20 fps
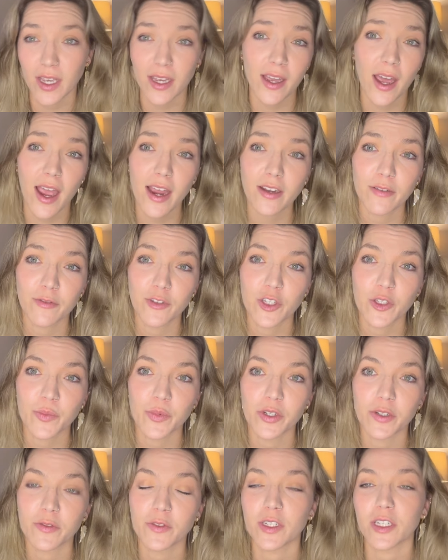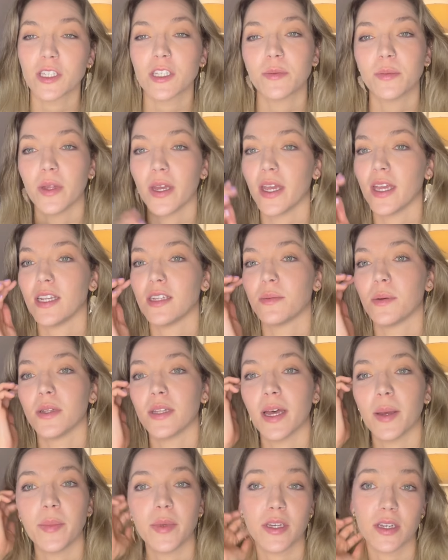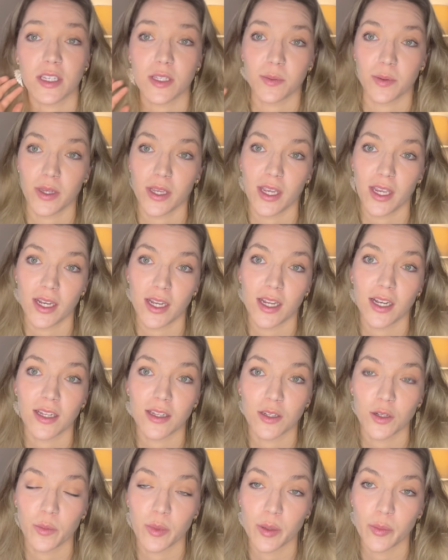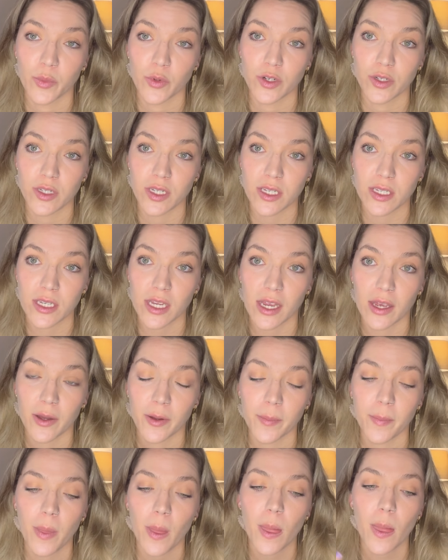I kind of just briefly explained, but let me explain in a little bit more detail.